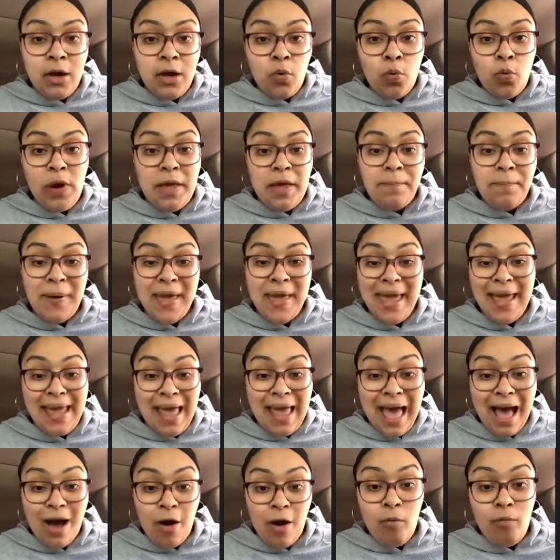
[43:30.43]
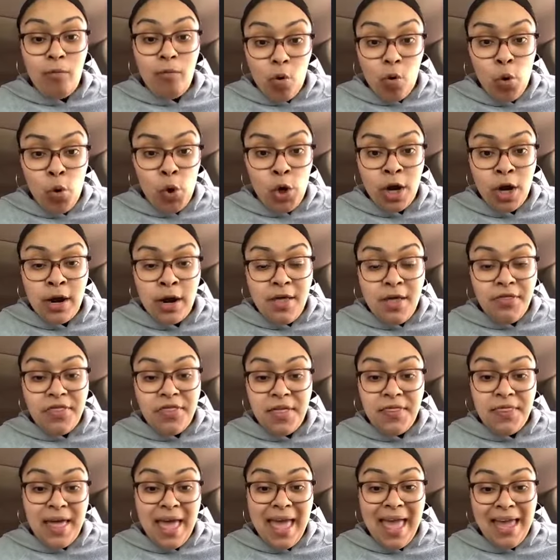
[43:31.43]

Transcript: we pay out more than the